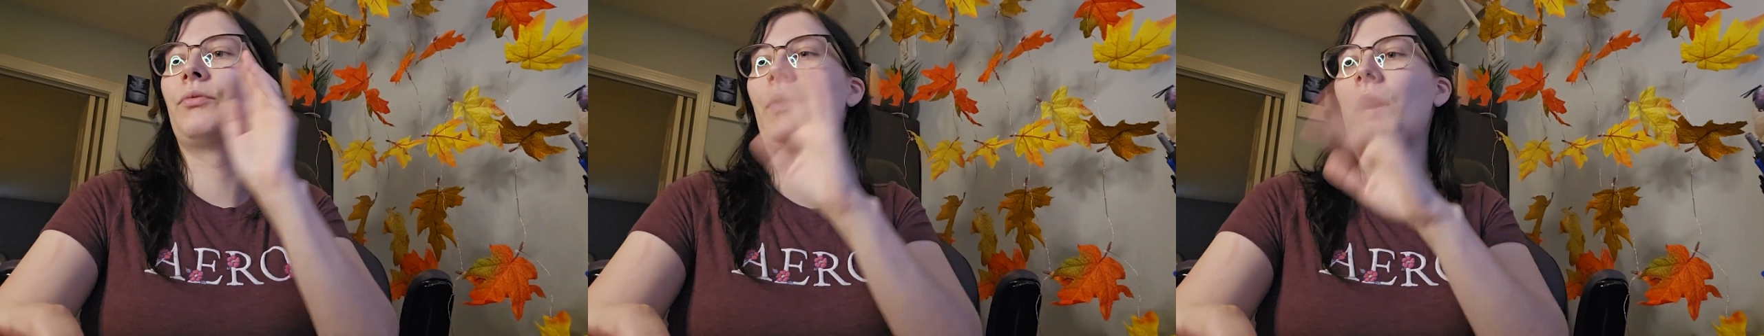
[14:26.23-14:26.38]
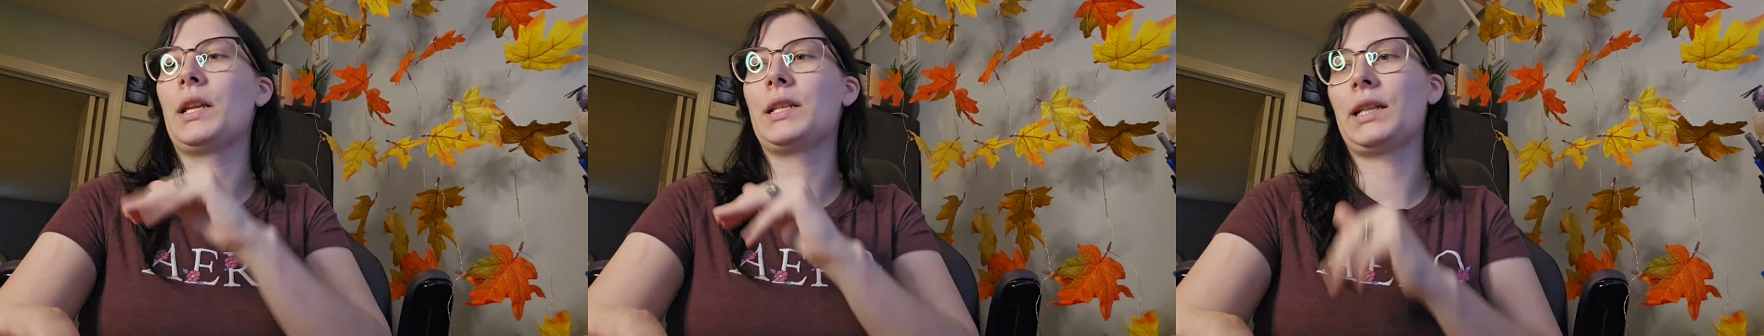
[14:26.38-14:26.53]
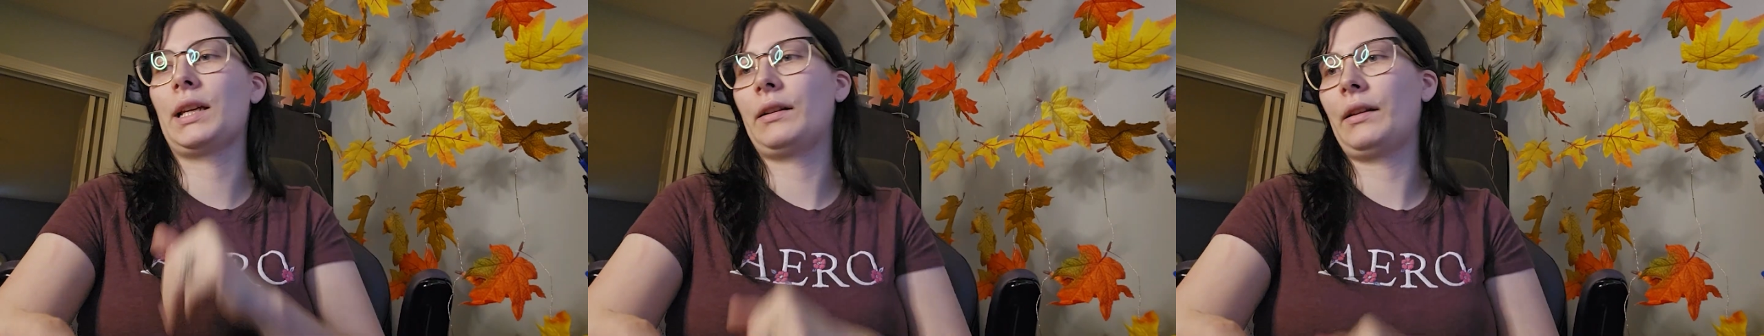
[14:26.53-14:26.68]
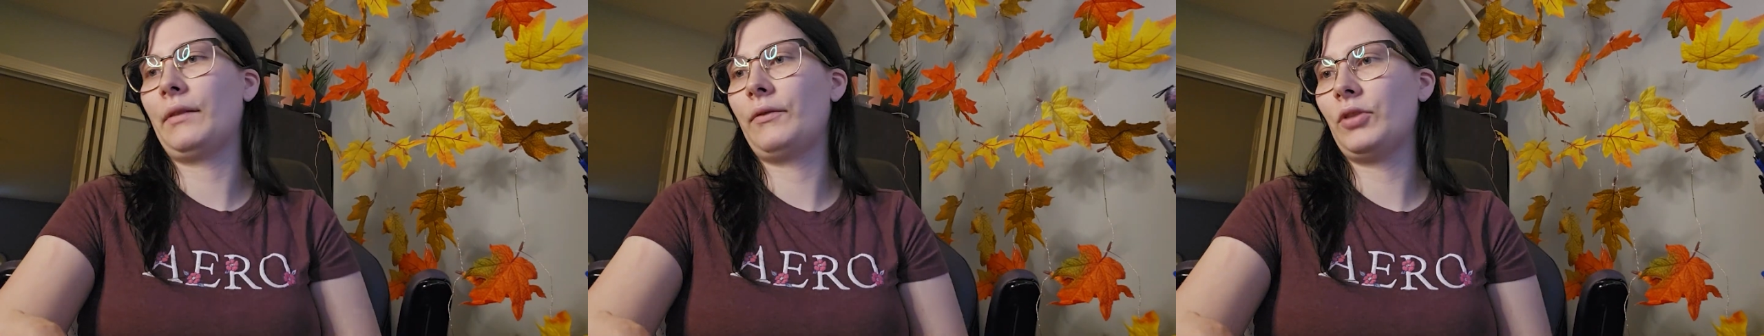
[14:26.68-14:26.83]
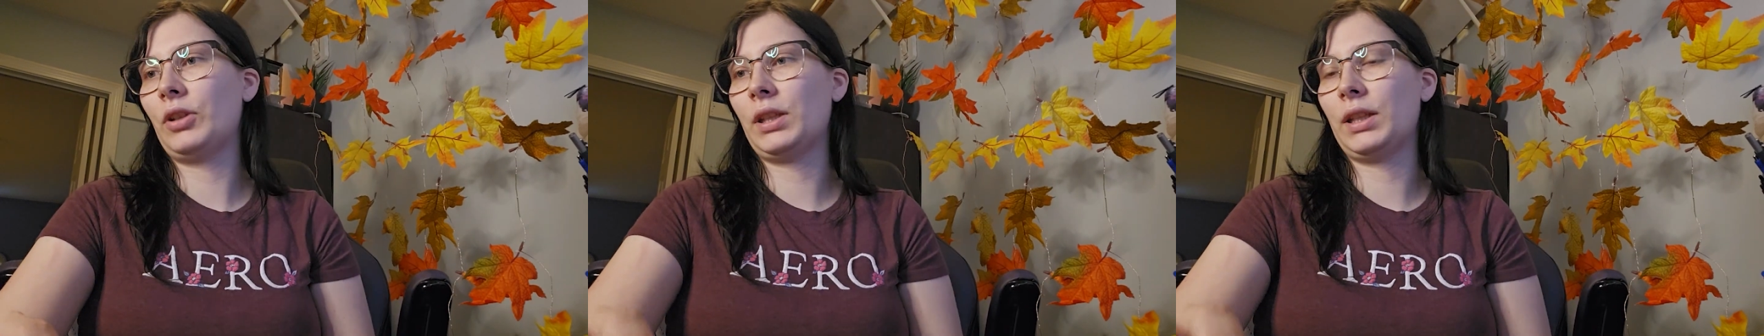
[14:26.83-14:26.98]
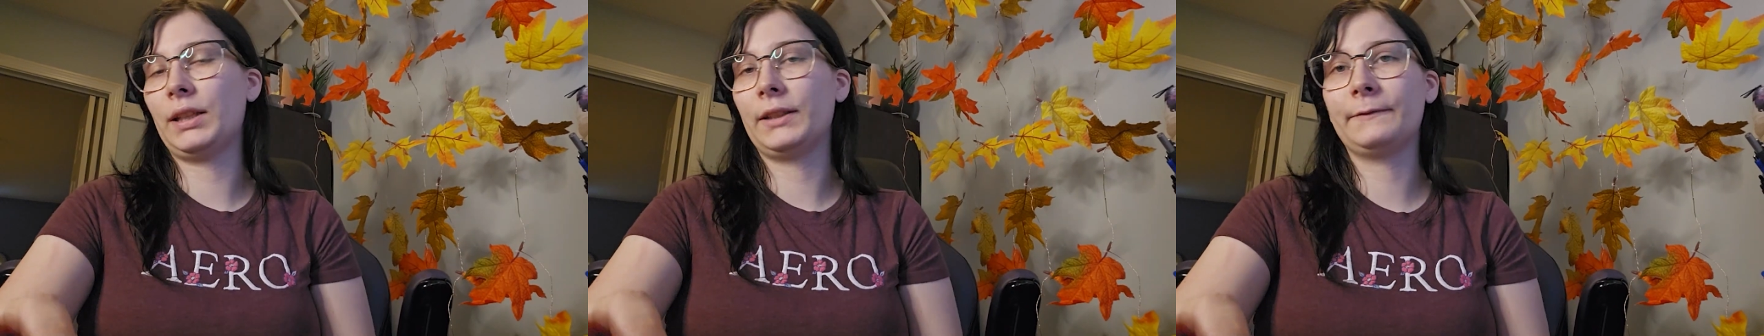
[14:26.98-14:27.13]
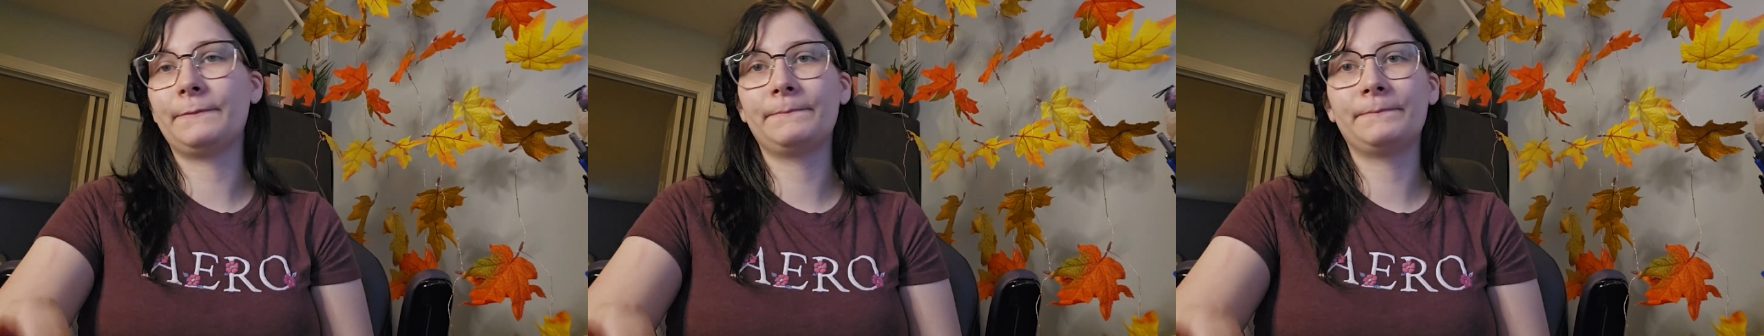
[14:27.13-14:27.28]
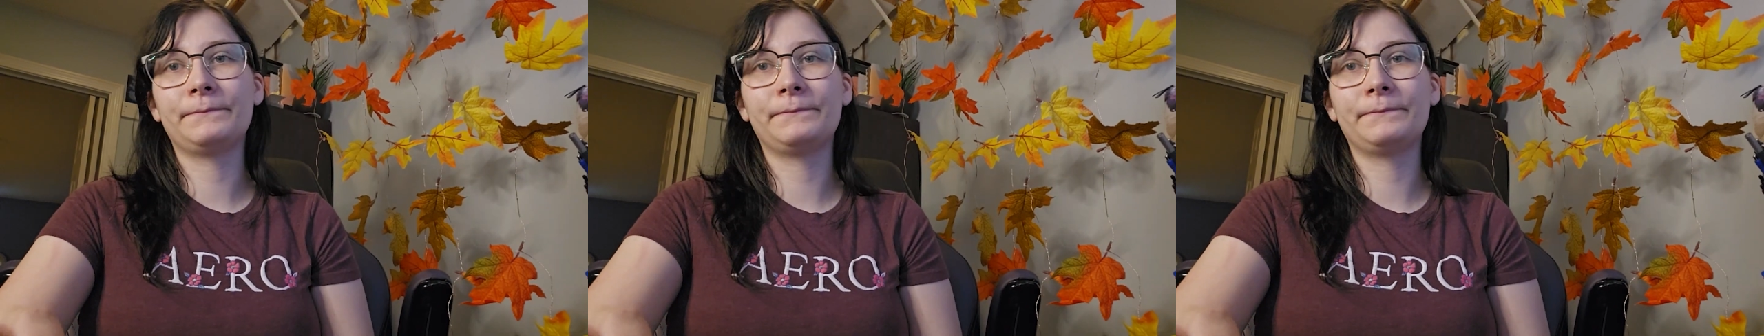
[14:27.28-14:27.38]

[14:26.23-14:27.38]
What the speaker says: write down everything.